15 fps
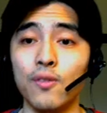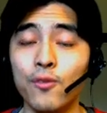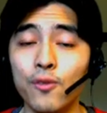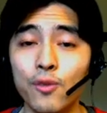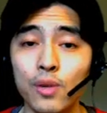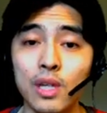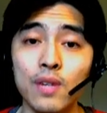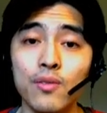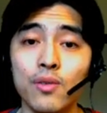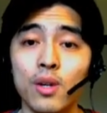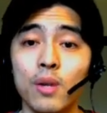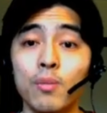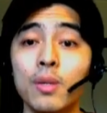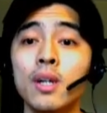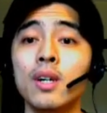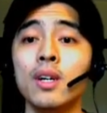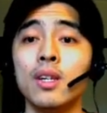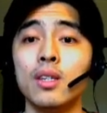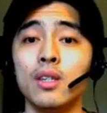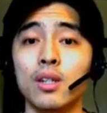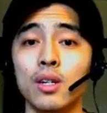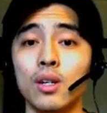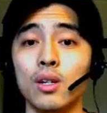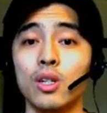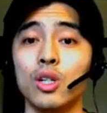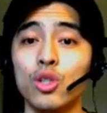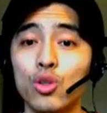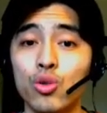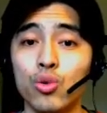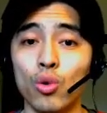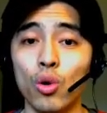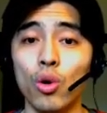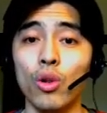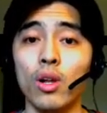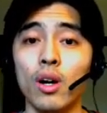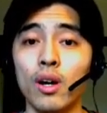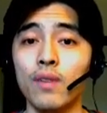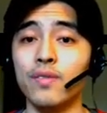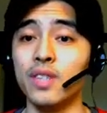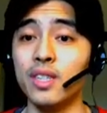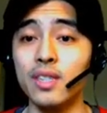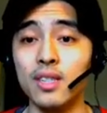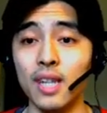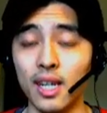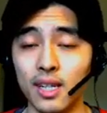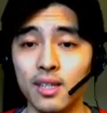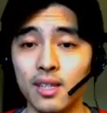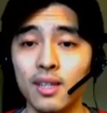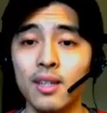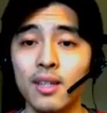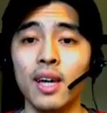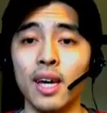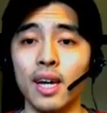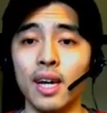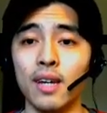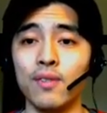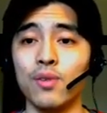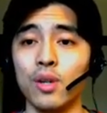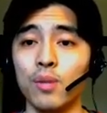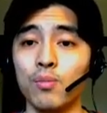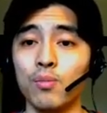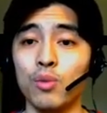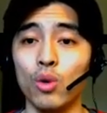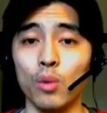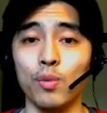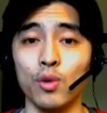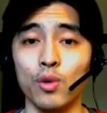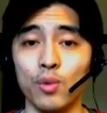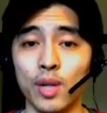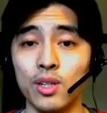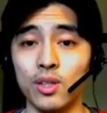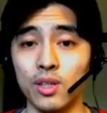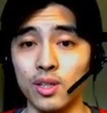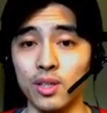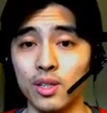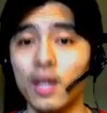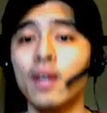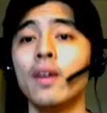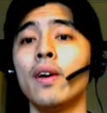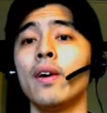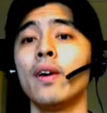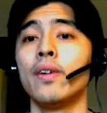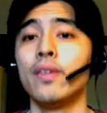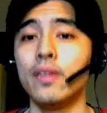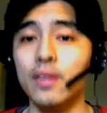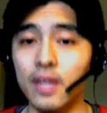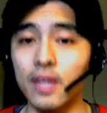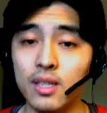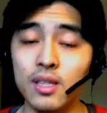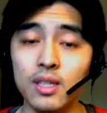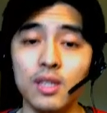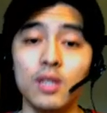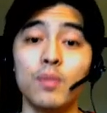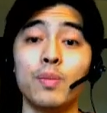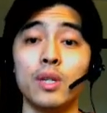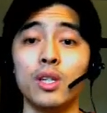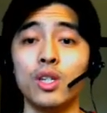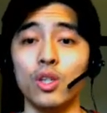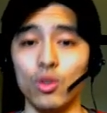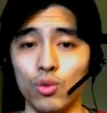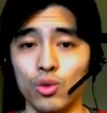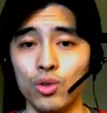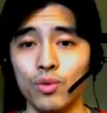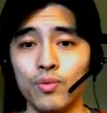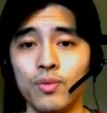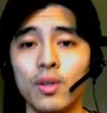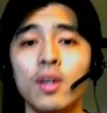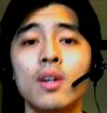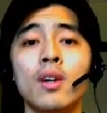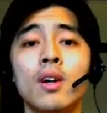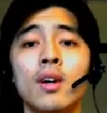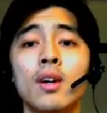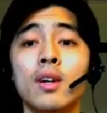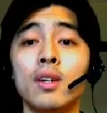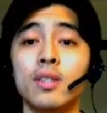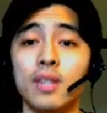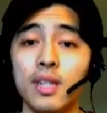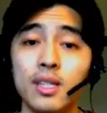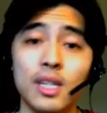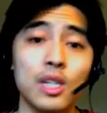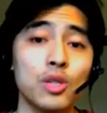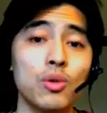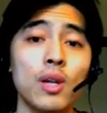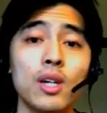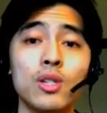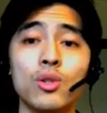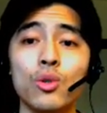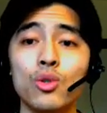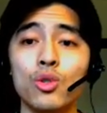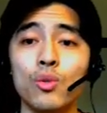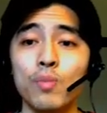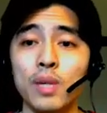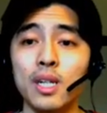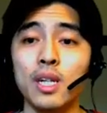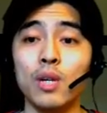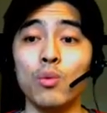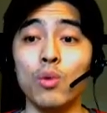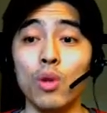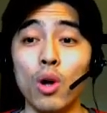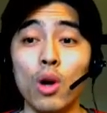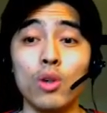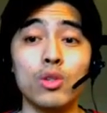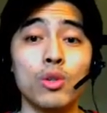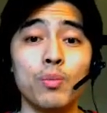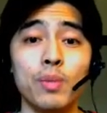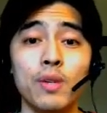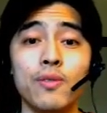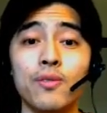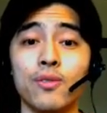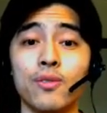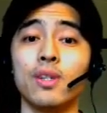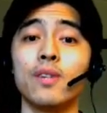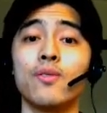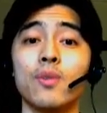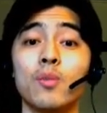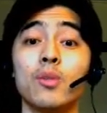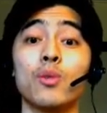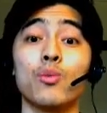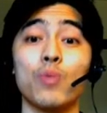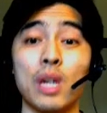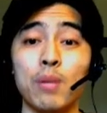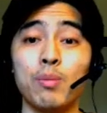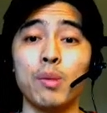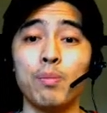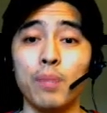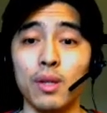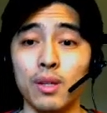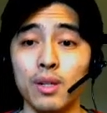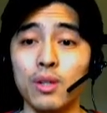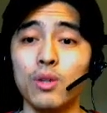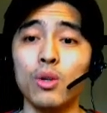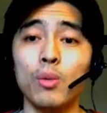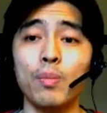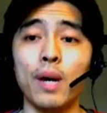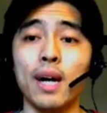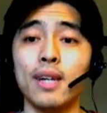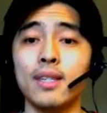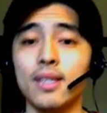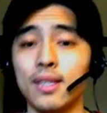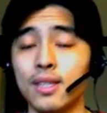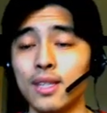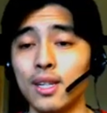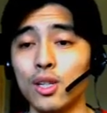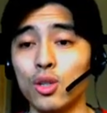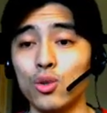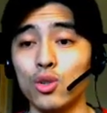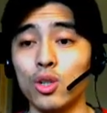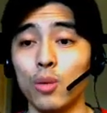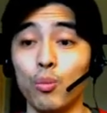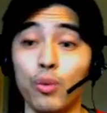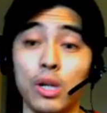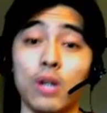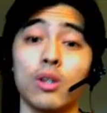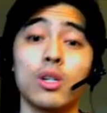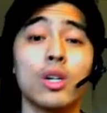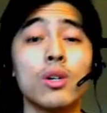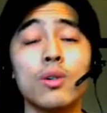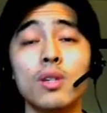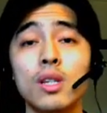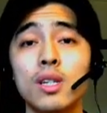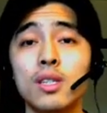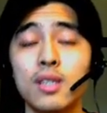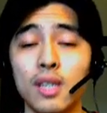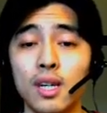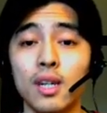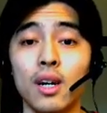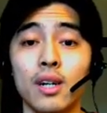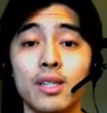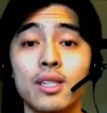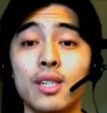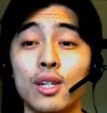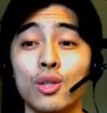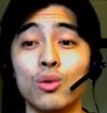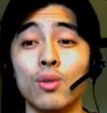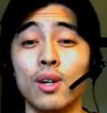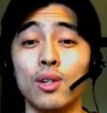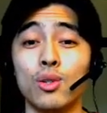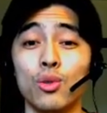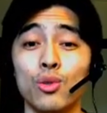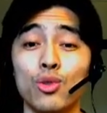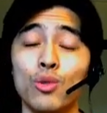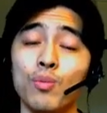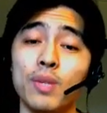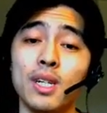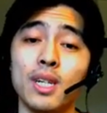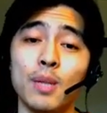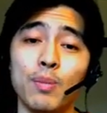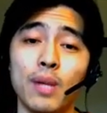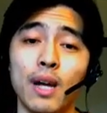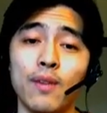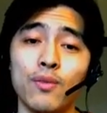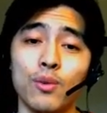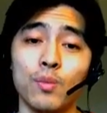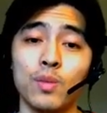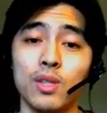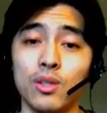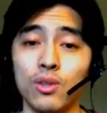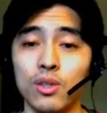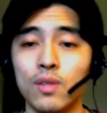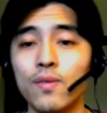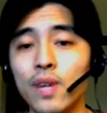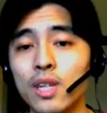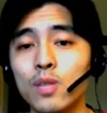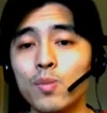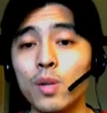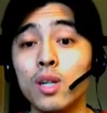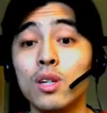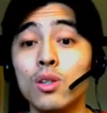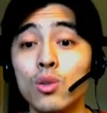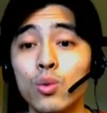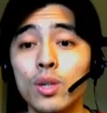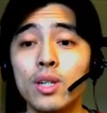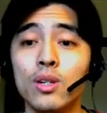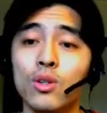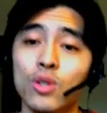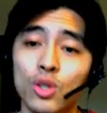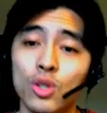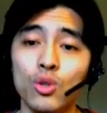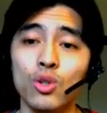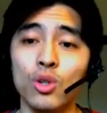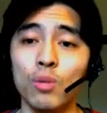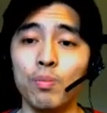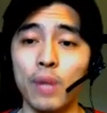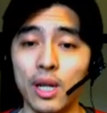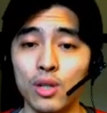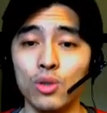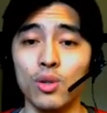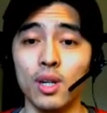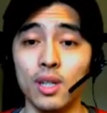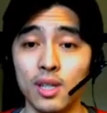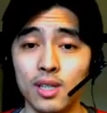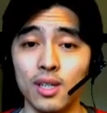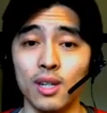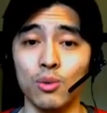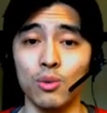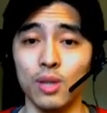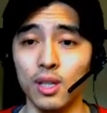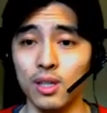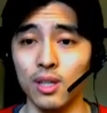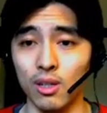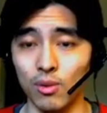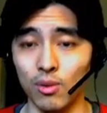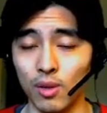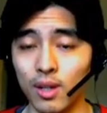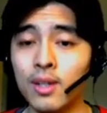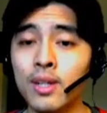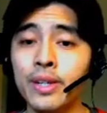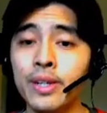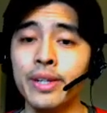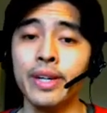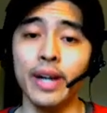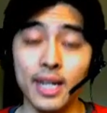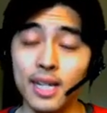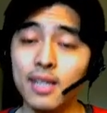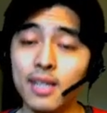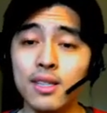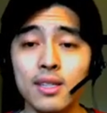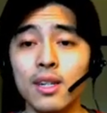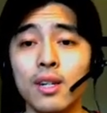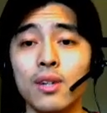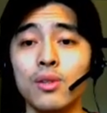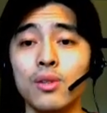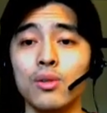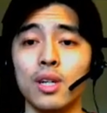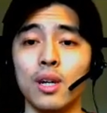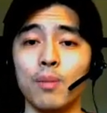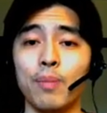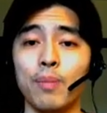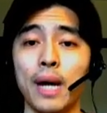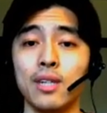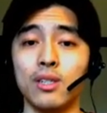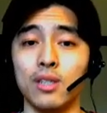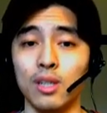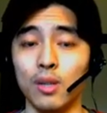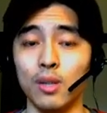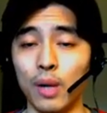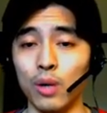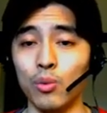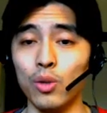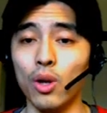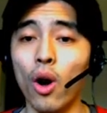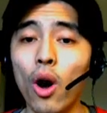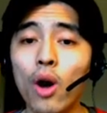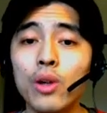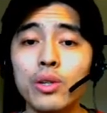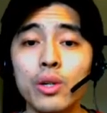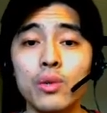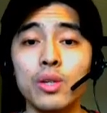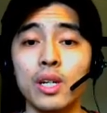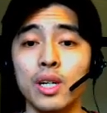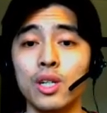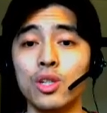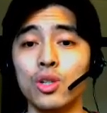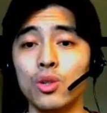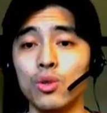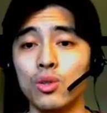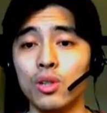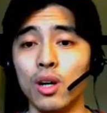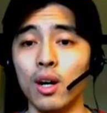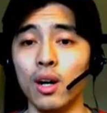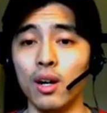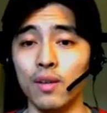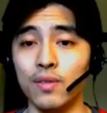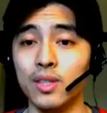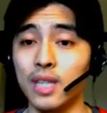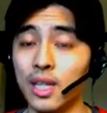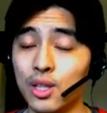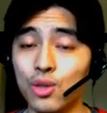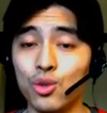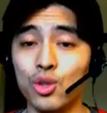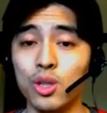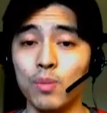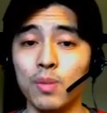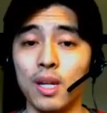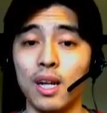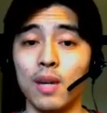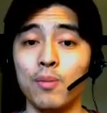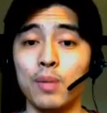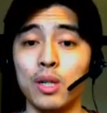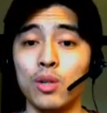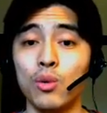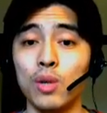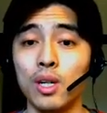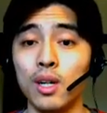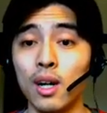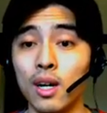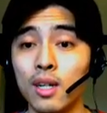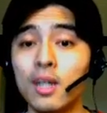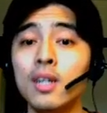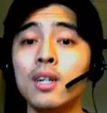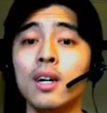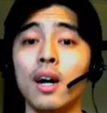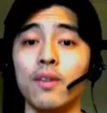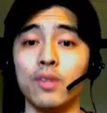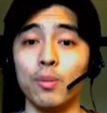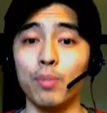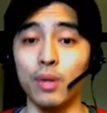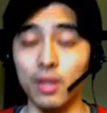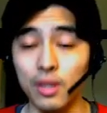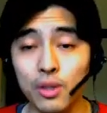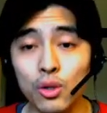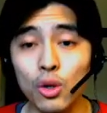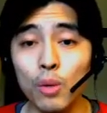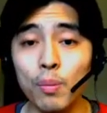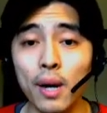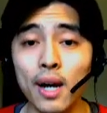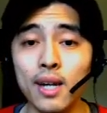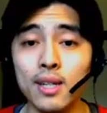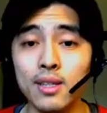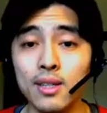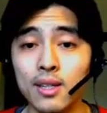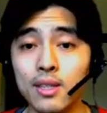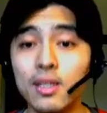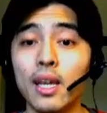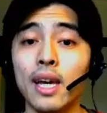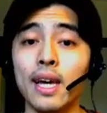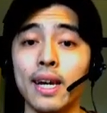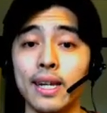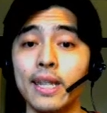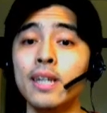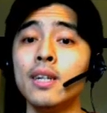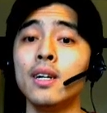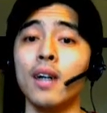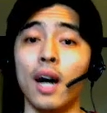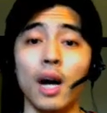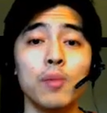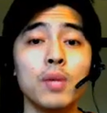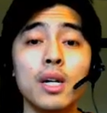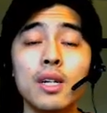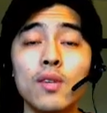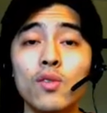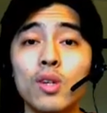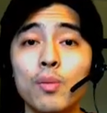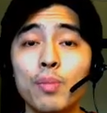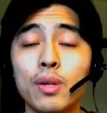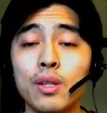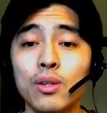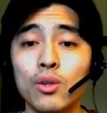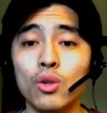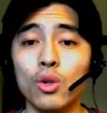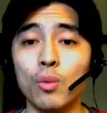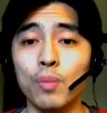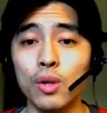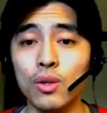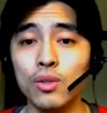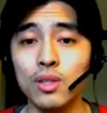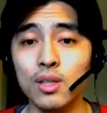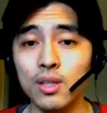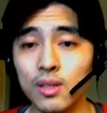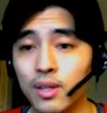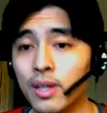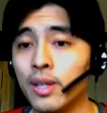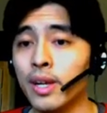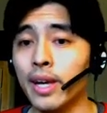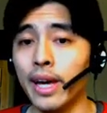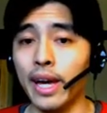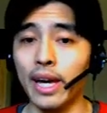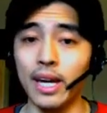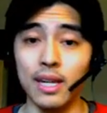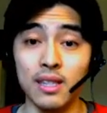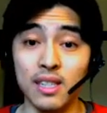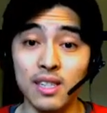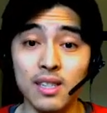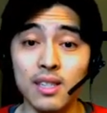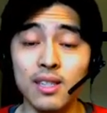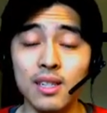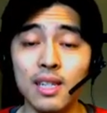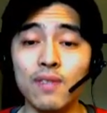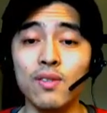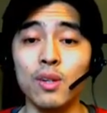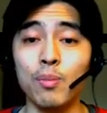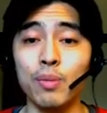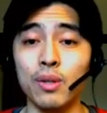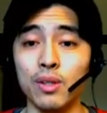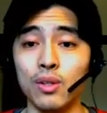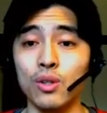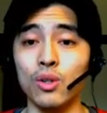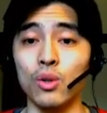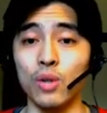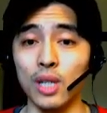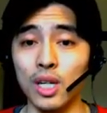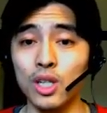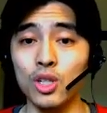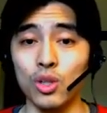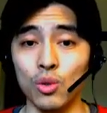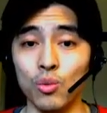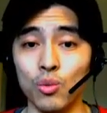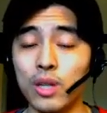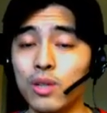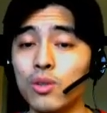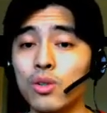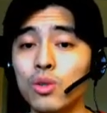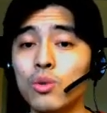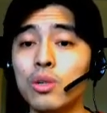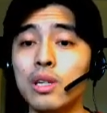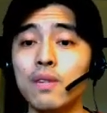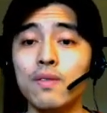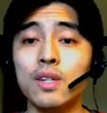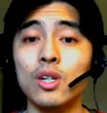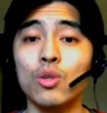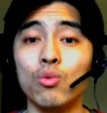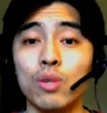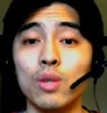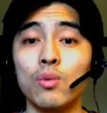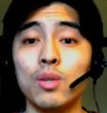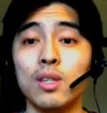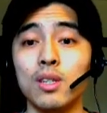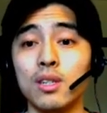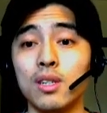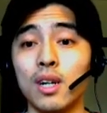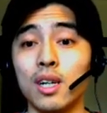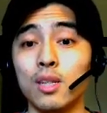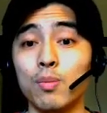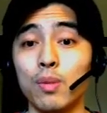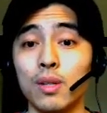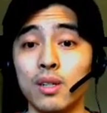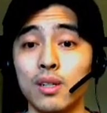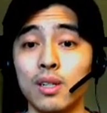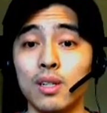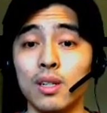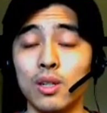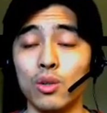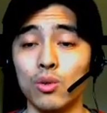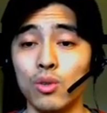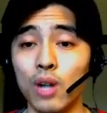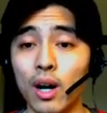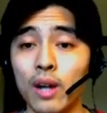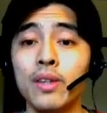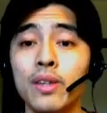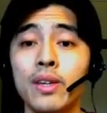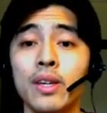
free from the control of the state and from corporations this is going to be huge Decentralized social media will also be free from the rampant political bias and censorship we are currently seeing on centralized social media platforms such as Facebook, Twitter, YouTube, Patreon, etc., etc. Again, this is another thing I'm passionate about. We all know the issues of censorship that have been going on, of the political biases, and I'm not even a political person. And this isn't even a political issue, whether you even agree with these guys politically or not.